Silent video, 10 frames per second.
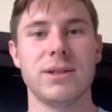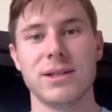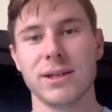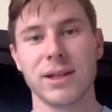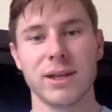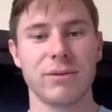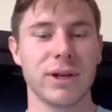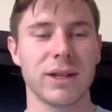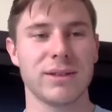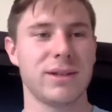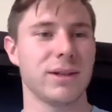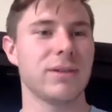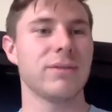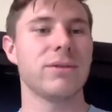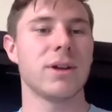decently realistic
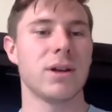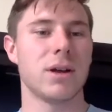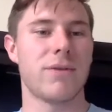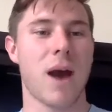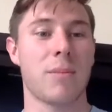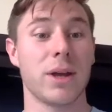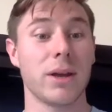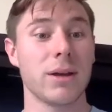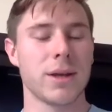of happening.